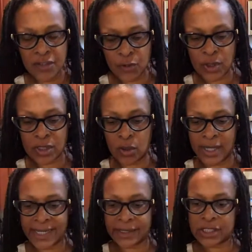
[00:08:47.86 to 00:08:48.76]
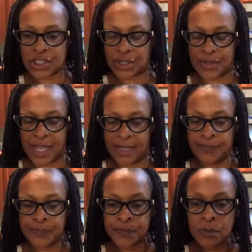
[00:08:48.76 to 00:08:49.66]
if you can go ahead and share that
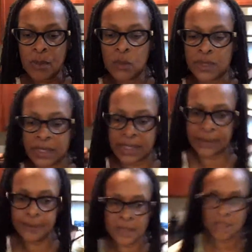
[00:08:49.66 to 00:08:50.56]
with them.